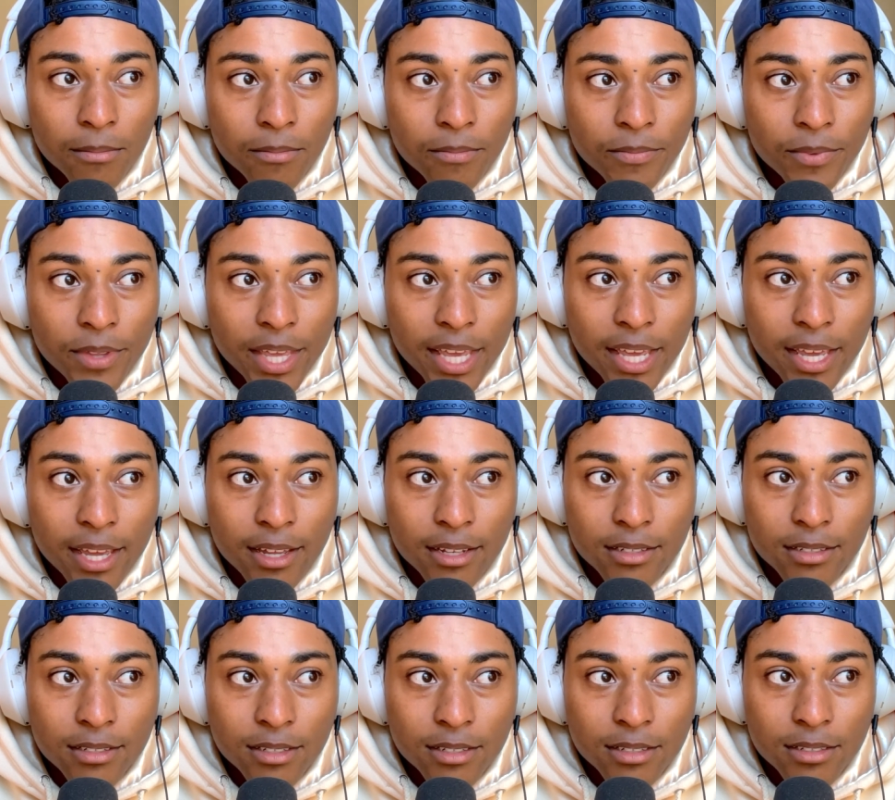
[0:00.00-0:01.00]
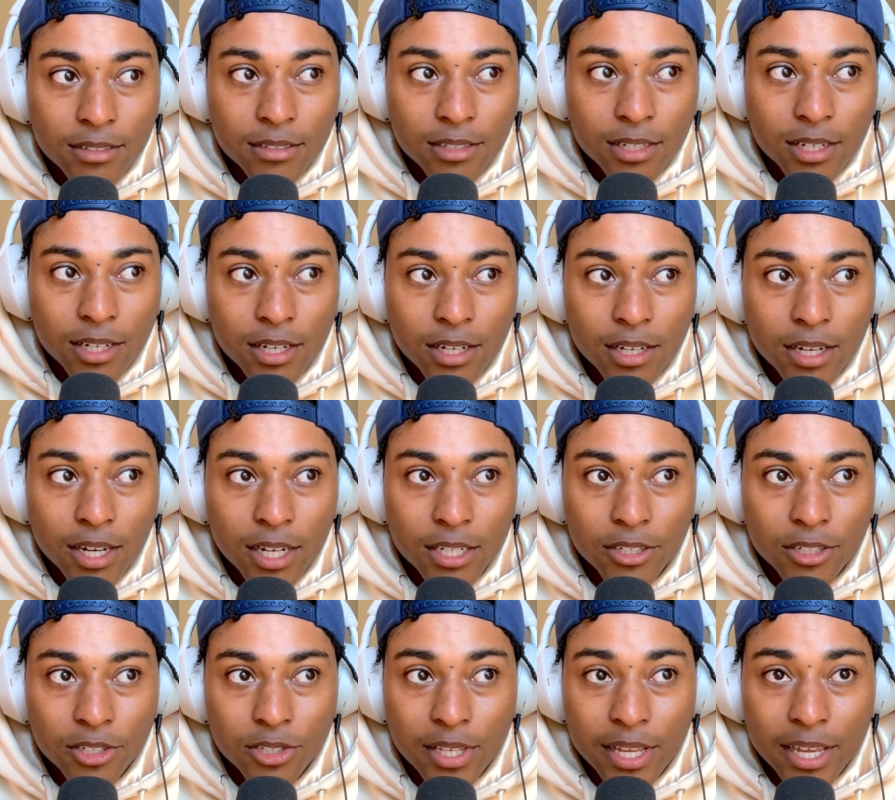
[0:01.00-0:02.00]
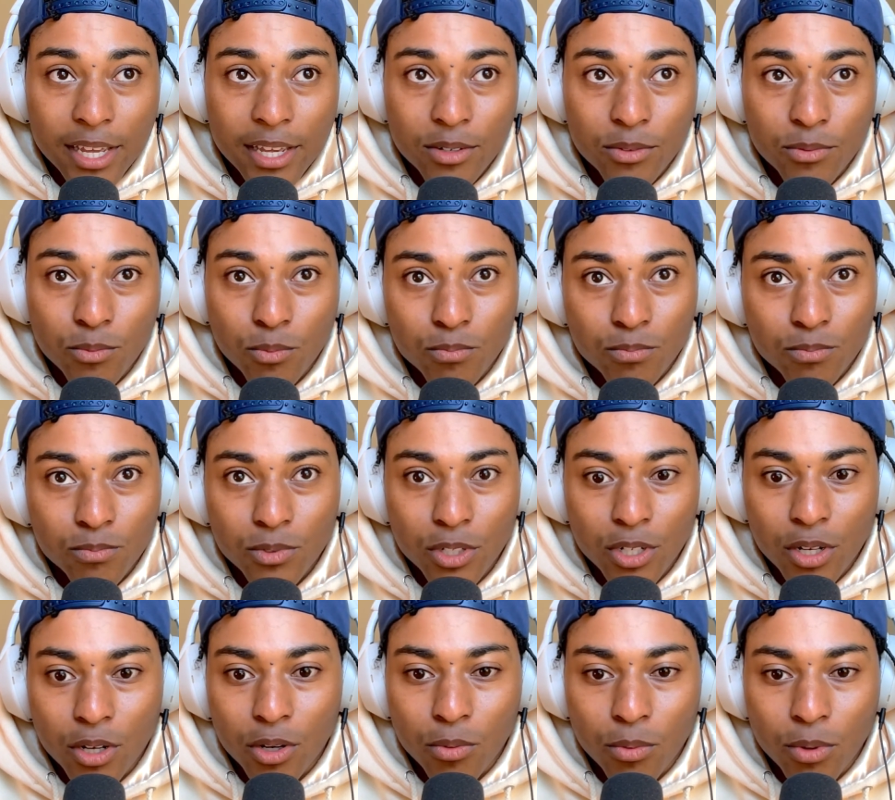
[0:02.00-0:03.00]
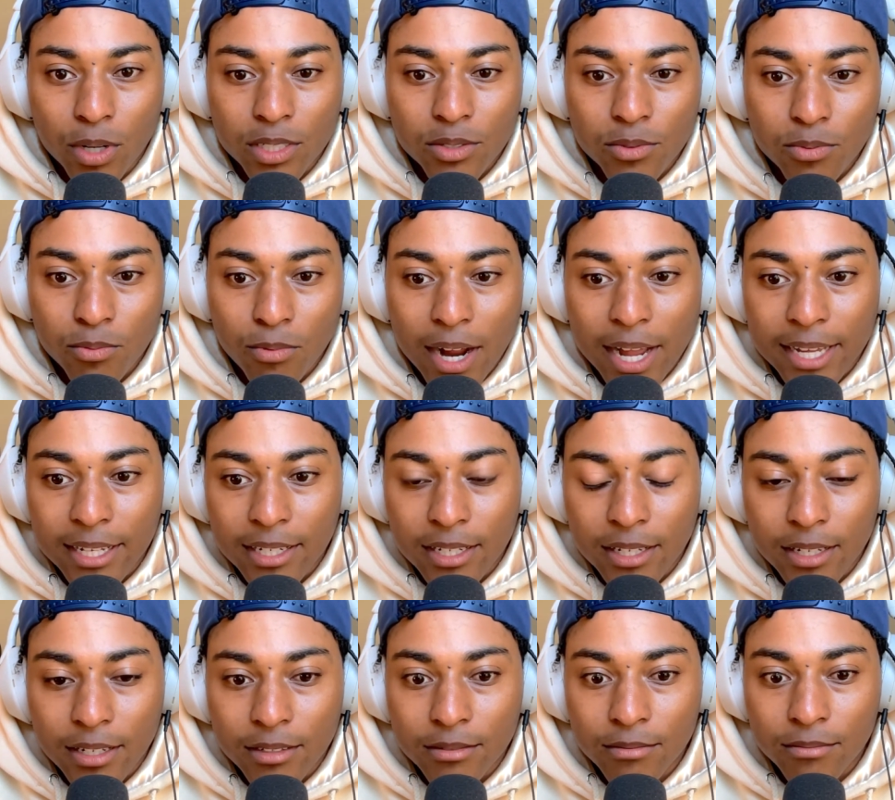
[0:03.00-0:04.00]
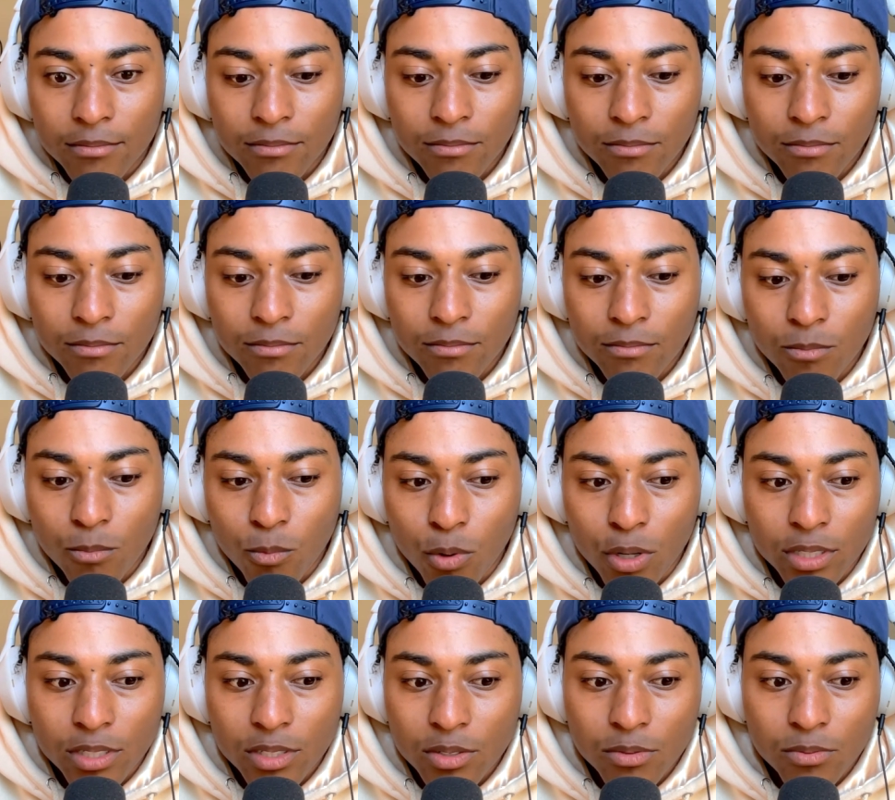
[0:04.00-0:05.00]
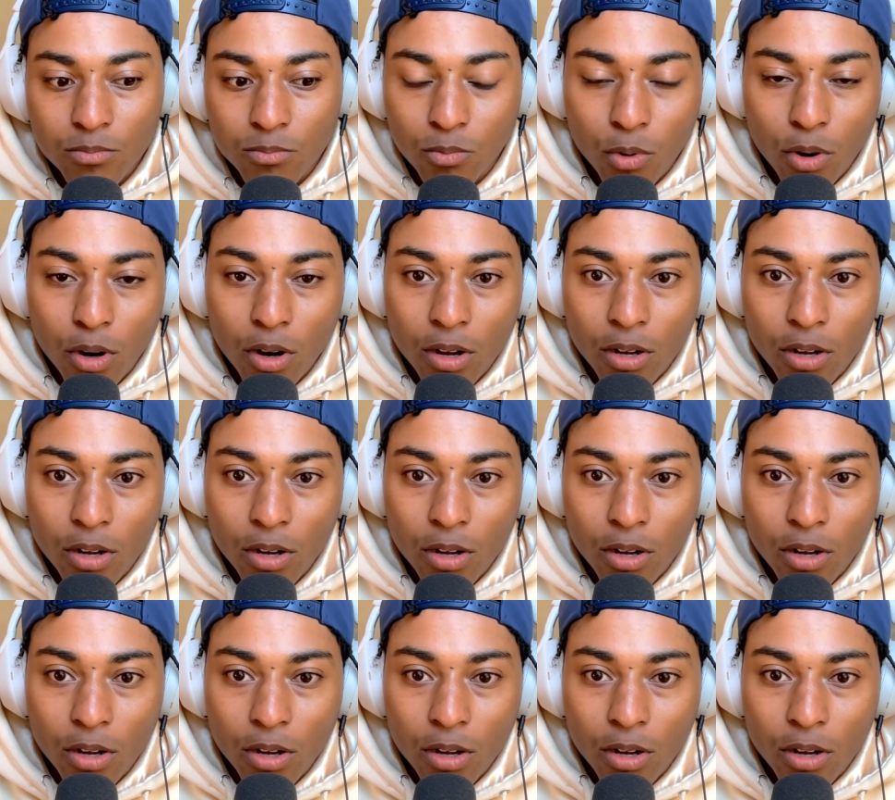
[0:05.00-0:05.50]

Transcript: and to understand, what's right and what's wrong.